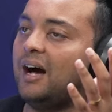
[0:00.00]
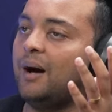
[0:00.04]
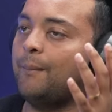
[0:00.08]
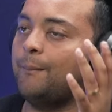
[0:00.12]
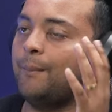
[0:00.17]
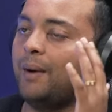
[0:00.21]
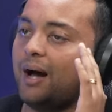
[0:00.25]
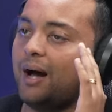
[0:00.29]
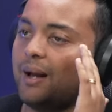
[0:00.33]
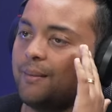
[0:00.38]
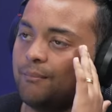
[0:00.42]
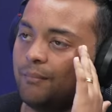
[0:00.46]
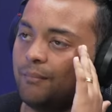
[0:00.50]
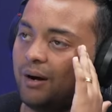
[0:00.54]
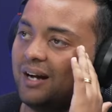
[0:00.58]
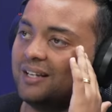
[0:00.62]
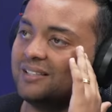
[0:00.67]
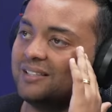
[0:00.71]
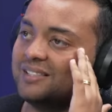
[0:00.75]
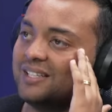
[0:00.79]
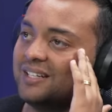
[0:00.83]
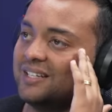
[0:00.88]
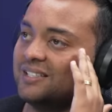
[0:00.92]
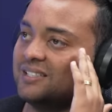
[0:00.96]
my
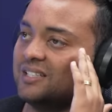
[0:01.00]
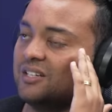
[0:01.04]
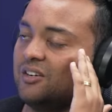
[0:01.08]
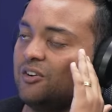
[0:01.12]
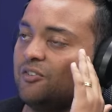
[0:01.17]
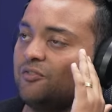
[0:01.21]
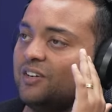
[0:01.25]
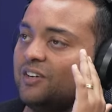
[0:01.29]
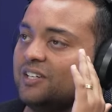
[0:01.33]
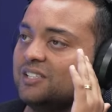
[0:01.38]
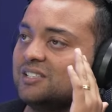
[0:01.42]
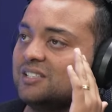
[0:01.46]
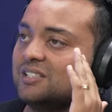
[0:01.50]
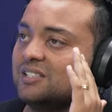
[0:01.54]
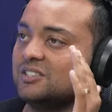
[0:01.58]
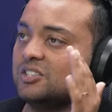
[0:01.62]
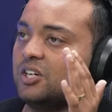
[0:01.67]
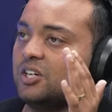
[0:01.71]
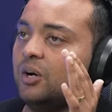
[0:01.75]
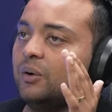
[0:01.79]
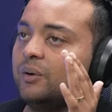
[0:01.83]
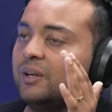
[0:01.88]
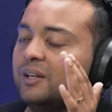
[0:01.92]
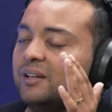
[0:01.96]
mindset as an investor is
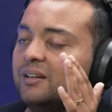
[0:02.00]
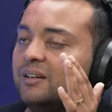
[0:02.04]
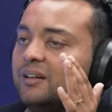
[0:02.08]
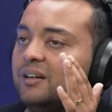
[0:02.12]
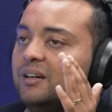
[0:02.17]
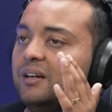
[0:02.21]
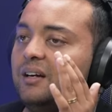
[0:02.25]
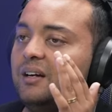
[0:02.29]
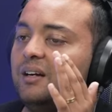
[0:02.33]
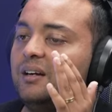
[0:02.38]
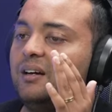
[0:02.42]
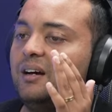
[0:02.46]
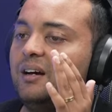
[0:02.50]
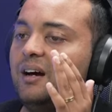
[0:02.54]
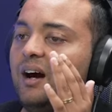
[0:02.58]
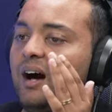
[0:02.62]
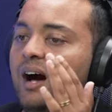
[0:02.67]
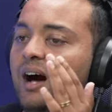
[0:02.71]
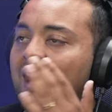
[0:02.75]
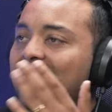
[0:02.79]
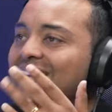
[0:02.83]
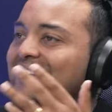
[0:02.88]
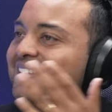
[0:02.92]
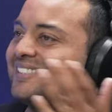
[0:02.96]
going,
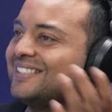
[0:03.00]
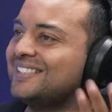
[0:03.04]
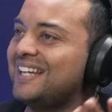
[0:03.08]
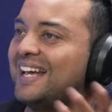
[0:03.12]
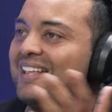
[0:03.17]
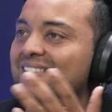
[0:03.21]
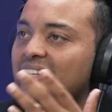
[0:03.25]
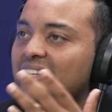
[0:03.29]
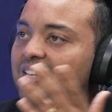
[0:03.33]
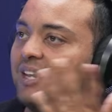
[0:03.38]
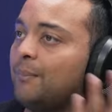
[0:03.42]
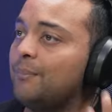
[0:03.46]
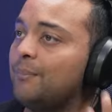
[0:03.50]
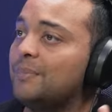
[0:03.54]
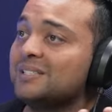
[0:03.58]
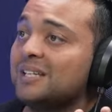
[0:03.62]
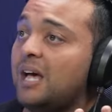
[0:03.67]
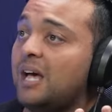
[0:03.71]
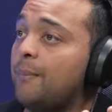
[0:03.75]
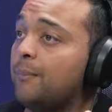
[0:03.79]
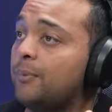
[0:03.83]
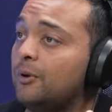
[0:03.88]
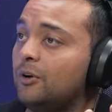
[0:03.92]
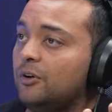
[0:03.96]
I understand the numbers
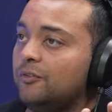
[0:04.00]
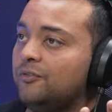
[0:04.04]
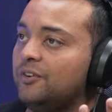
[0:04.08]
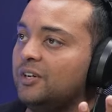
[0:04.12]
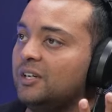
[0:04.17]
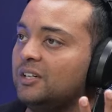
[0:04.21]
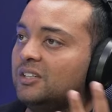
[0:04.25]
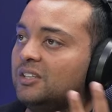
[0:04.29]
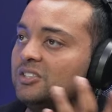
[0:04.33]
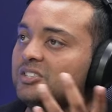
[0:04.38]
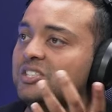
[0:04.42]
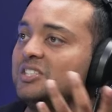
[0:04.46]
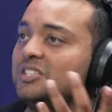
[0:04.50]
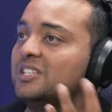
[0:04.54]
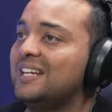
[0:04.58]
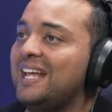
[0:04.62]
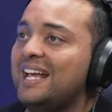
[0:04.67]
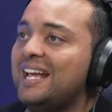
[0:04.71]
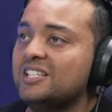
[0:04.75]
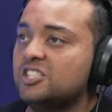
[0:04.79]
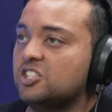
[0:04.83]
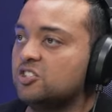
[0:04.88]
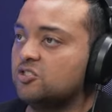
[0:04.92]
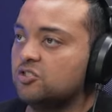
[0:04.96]
aren't perfect because in
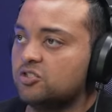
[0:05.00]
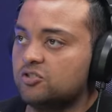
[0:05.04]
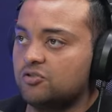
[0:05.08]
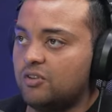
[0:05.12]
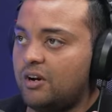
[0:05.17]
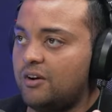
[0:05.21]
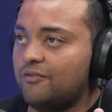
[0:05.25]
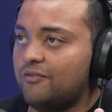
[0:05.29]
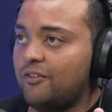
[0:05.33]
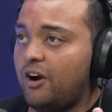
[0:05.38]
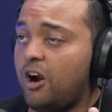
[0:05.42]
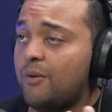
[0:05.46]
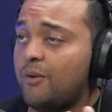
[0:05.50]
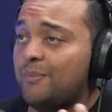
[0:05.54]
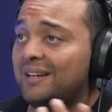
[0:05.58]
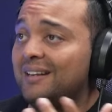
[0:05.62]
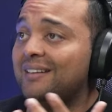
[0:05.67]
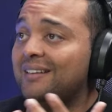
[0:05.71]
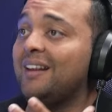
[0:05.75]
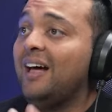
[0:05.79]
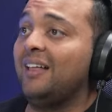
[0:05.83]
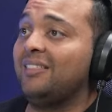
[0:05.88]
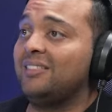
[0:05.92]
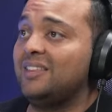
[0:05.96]
today's interest rate environment,
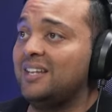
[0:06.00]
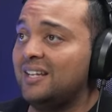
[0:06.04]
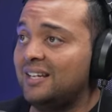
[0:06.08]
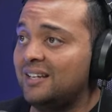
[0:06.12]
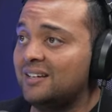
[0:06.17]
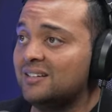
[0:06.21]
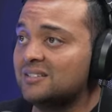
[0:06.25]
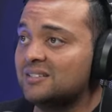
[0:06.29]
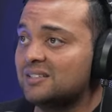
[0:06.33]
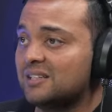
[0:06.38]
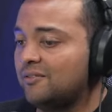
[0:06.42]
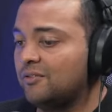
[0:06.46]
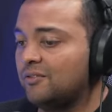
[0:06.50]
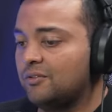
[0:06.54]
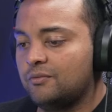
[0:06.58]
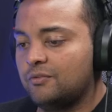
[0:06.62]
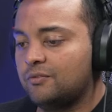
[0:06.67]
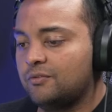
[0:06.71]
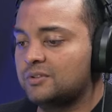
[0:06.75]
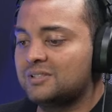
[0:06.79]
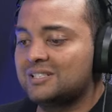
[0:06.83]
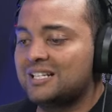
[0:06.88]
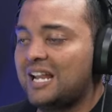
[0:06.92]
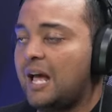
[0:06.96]
nothing is. Even
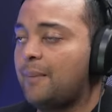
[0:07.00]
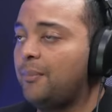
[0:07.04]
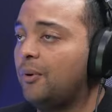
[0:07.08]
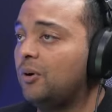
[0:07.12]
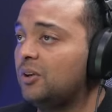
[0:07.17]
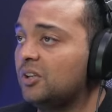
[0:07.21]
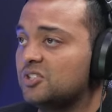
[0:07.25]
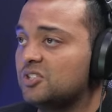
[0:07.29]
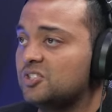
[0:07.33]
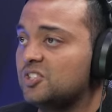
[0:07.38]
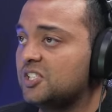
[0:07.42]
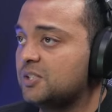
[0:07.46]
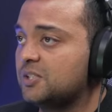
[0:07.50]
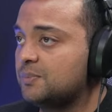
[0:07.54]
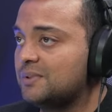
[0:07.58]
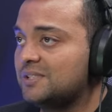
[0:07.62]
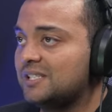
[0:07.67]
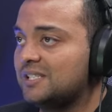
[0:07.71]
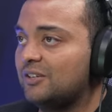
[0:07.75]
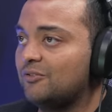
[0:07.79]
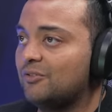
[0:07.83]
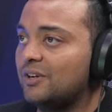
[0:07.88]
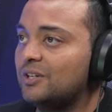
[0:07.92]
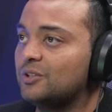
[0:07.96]
slap on a
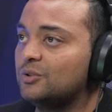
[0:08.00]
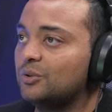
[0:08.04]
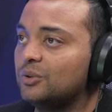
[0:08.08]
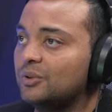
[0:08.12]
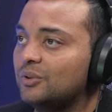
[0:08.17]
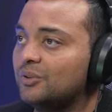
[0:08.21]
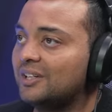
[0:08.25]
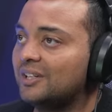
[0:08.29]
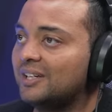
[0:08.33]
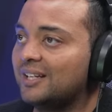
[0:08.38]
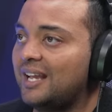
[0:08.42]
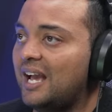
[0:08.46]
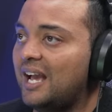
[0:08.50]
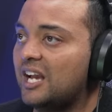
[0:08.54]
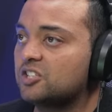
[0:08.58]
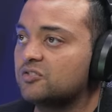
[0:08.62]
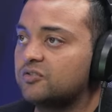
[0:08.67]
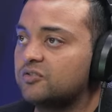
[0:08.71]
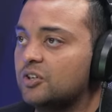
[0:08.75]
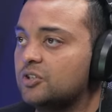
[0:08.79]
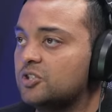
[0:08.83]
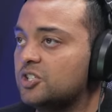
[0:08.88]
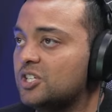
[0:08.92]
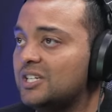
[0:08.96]
6% rental yield at a cash
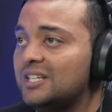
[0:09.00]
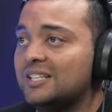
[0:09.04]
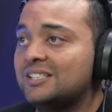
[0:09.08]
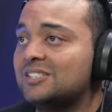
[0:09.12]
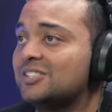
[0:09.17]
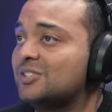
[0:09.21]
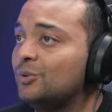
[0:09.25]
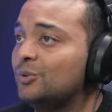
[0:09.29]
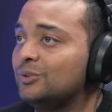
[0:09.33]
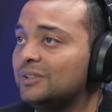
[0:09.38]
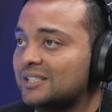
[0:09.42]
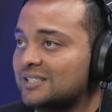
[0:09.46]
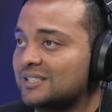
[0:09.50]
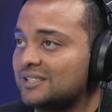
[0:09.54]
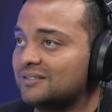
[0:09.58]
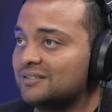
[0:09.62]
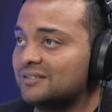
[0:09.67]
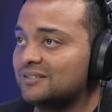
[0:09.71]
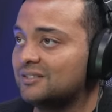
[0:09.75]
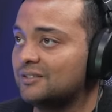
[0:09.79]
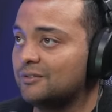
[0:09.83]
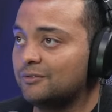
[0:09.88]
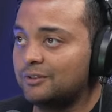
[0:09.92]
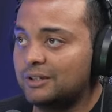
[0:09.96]
flow sheet, it still
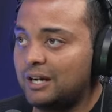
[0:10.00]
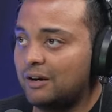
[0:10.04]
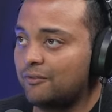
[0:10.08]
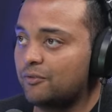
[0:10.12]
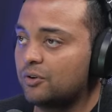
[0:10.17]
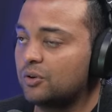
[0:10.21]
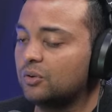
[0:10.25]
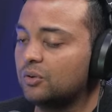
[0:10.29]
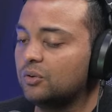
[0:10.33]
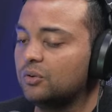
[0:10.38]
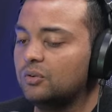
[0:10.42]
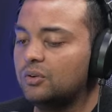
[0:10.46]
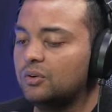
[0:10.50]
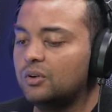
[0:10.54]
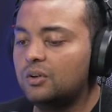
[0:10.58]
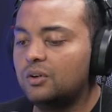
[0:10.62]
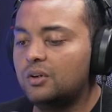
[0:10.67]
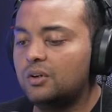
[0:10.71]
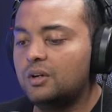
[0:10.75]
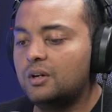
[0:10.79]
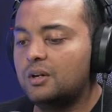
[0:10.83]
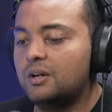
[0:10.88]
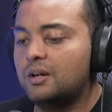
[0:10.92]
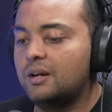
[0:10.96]
doesn't cover it all.
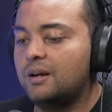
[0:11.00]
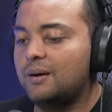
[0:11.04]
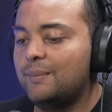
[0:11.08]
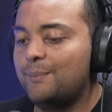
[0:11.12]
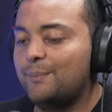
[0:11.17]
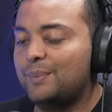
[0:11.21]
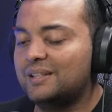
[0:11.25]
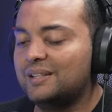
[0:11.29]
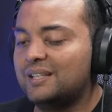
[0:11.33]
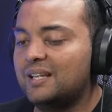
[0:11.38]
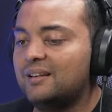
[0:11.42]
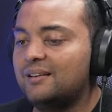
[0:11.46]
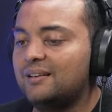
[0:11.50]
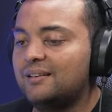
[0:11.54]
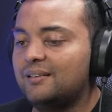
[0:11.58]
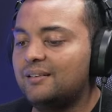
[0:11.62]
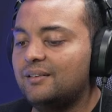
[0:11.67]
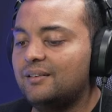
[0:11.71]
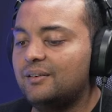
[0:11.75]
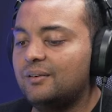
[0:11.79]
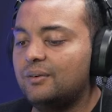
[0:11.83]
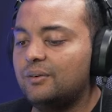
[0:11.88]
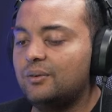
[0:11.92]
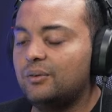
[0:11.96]
But then
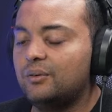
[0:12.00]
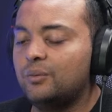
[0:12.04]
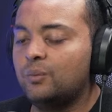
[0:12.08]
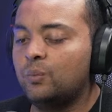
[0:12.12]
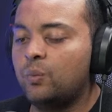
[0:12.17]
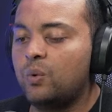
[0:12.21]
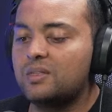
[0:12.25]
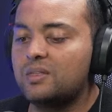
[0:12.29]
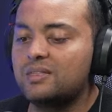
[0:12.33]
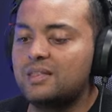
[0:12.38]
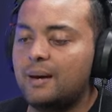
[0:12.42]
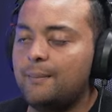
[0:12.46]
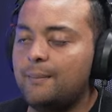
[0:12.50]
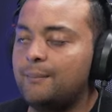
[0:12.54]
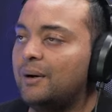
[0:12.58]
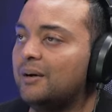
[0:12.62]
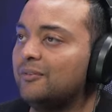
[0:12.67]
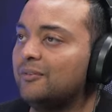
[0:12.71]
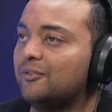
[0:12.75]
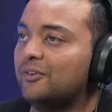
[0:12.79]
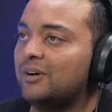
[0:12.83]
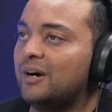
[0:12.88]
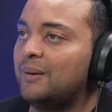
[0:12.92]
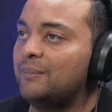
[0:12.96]
with that
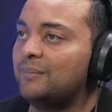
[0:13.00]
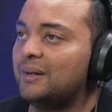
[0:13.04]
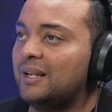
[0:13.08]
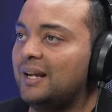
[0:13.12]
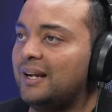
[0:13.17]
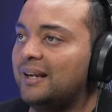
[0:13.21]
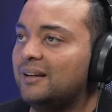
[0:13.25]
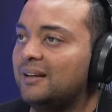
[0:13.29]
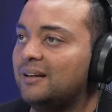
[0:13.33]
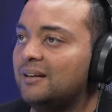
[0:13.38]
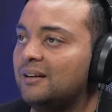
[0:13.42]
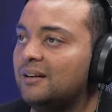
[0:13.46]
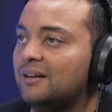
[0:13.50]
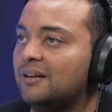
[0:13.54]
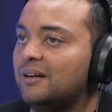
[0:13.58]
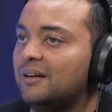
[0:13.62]
buffer, I'm like,